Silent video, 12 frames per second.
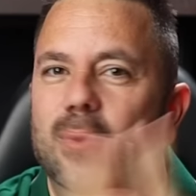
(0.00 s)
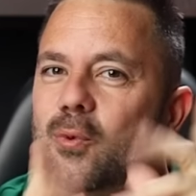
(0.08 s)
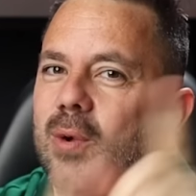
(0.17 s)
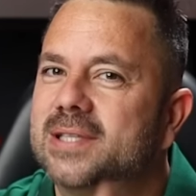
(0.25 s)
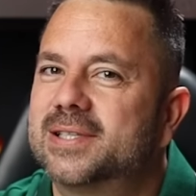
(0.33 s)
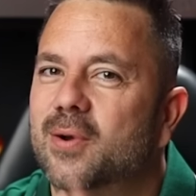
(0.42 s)

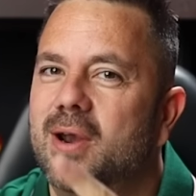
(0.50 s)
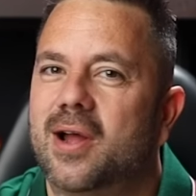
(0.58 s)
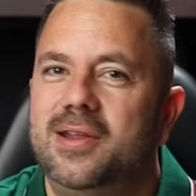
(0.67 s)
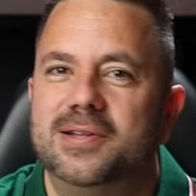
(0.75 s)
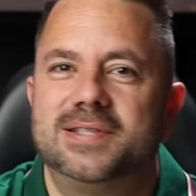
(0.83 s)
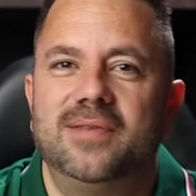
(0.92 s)
What's going
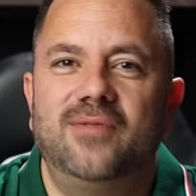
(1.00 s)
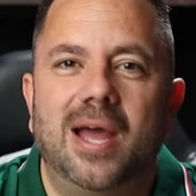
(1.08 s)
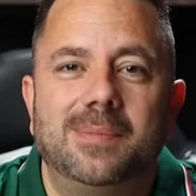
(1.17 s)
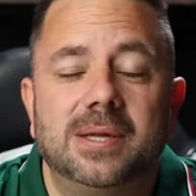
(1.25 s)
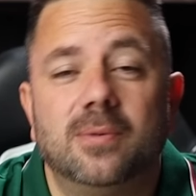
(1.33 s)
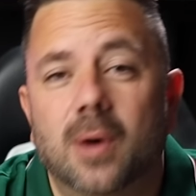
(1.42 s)
on, YouTube
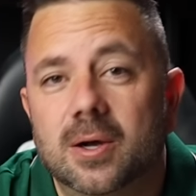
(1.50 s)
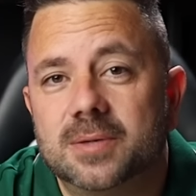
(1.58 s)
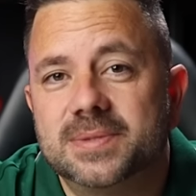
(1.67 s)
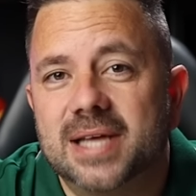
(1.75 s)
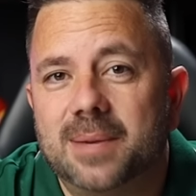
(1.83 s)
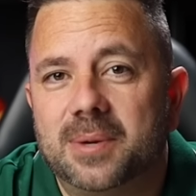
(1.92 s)
family?
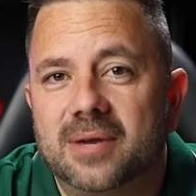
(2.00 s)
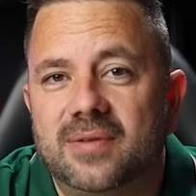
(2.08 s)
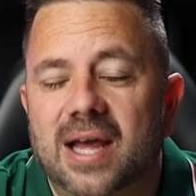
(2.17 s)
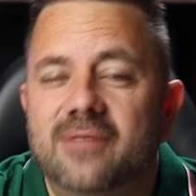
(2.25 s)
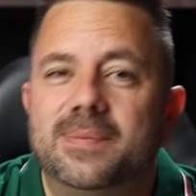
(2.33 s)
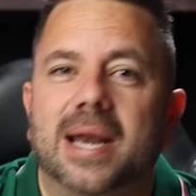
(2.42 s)
Welcome to Automotive
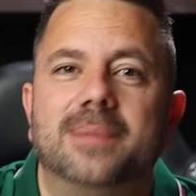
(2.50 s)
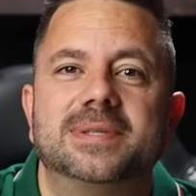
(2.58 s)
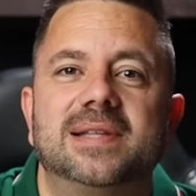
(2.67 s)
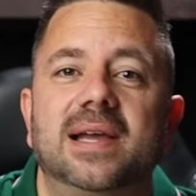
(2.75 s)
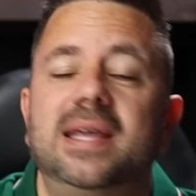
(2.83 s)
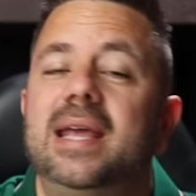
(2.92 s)
Life. My name
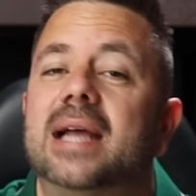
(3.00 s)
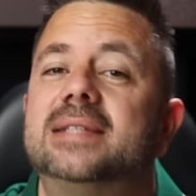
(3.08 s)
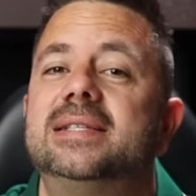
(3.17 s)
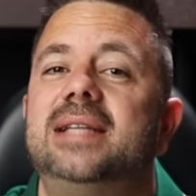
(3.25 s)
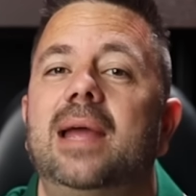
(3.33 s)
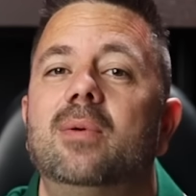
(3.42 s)
is Lucky, and
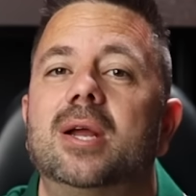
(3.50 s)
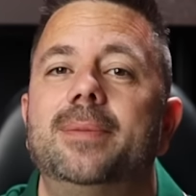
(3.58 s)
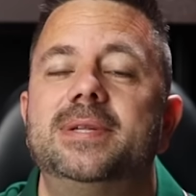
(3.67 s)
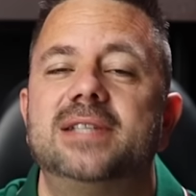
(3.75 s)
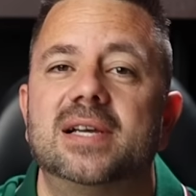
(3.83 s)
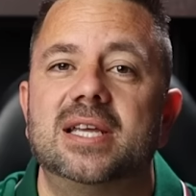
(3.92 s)
today we're going
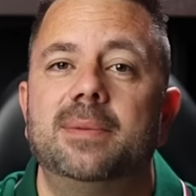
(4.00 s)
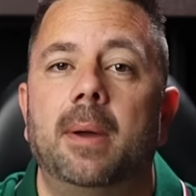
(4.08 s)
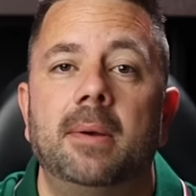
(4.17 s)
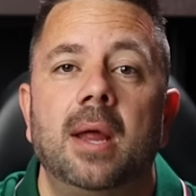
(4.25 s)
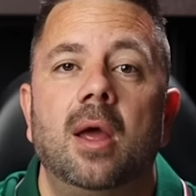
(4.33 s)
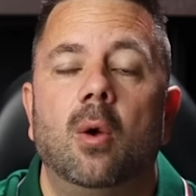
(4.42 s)
to be talking
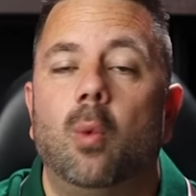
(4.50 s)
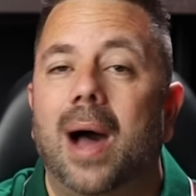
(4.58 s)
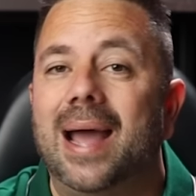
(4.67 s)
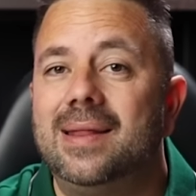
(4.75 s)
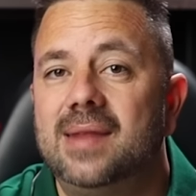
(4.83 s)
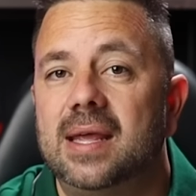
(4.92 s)
about
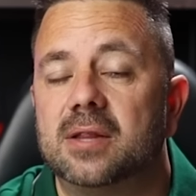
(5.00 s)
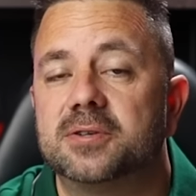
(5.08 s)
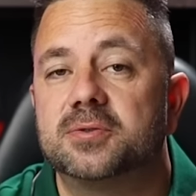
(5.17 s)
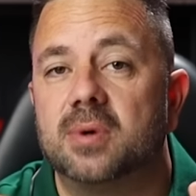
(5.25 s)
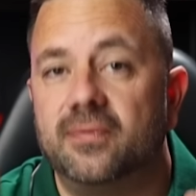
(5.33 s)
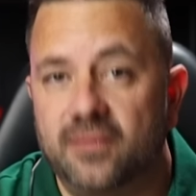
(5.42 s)
why
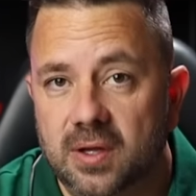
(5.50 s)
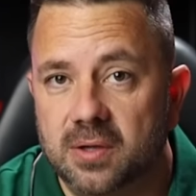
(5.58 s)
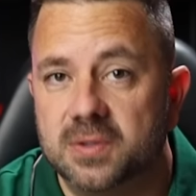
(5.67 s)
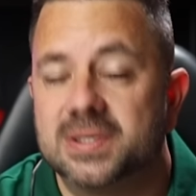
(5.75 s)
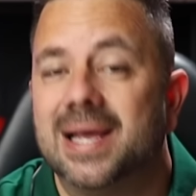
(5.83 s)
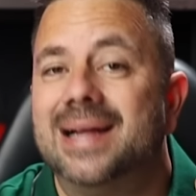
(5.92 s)
dealers
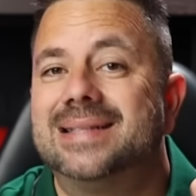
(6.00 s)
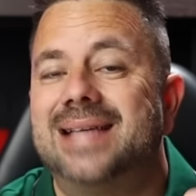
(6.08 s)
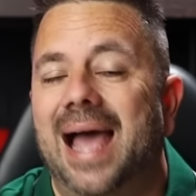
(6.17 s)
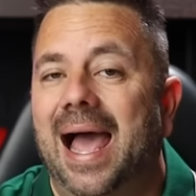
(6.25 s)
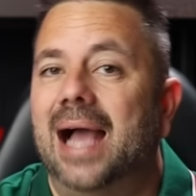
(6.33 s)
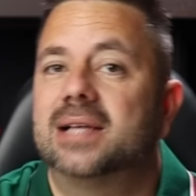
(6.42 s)
refuse
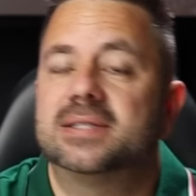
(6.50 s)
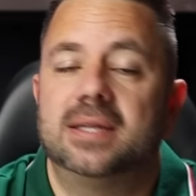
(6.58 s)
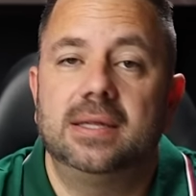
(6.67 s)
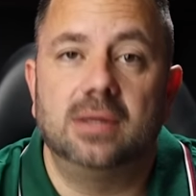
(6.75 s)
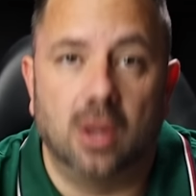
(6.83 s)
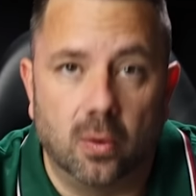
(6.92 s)
to
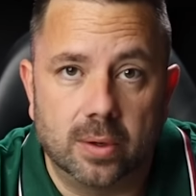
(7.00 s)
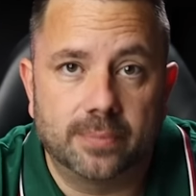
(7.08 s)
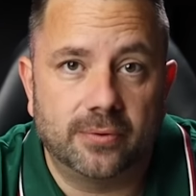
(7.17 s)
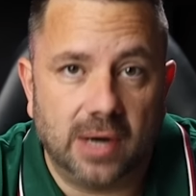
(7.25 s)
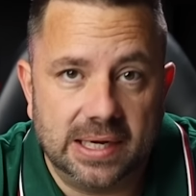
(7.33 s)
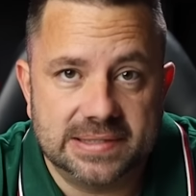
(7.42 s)
actually lower
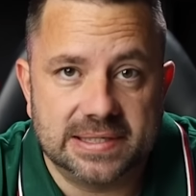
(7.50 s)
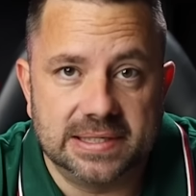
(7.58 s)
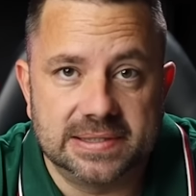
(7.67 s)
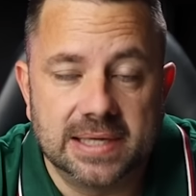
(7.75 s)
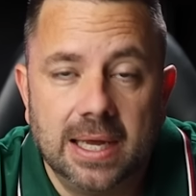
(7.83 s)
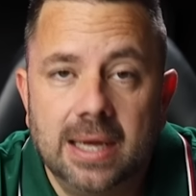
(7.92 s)

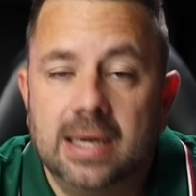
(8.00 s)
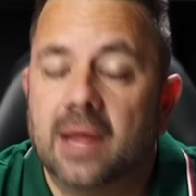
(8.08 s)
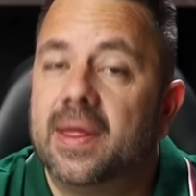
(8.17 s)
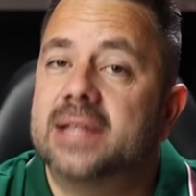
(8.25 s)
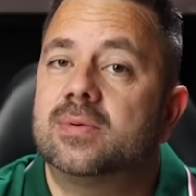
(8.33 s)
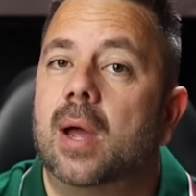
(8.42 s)
prices. Now,
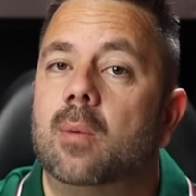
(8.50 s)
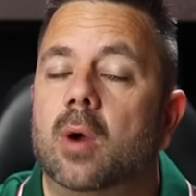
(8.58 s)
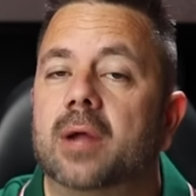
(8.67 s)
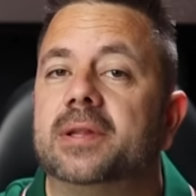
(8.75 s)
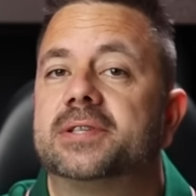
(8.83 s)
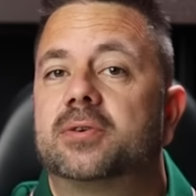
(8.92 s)
that's why I'm
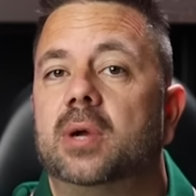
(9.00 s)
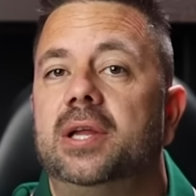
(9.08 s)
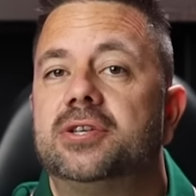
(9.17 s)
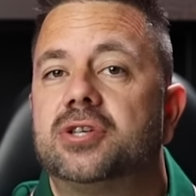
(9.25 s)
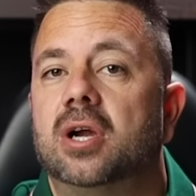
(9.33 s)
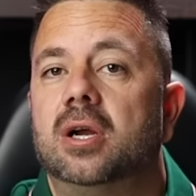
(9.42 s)
wearing this
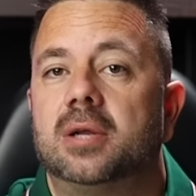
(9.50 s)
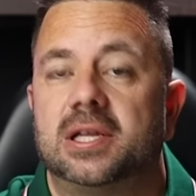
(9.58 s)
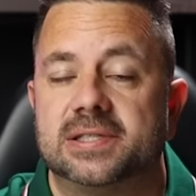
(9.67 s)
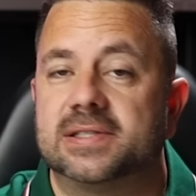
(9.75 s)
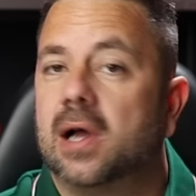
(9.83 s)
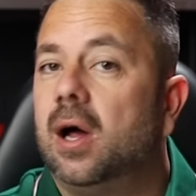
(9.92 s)
green shirt,
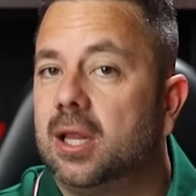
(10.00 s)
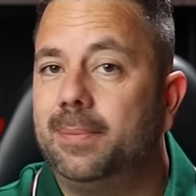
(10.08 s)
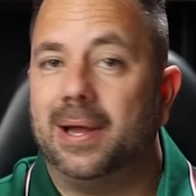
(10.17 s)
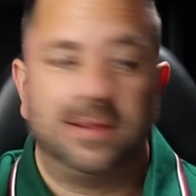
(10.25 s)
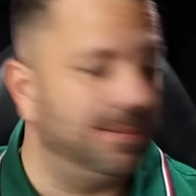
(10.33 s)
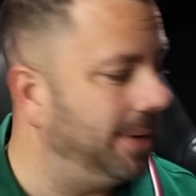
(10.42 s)
because it's all
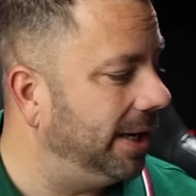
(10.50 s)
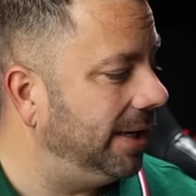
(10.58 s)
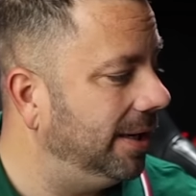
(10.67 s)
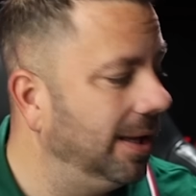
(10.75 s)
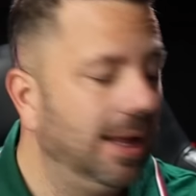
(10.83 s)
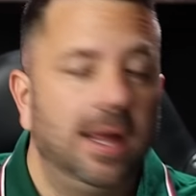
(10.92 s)
about the money.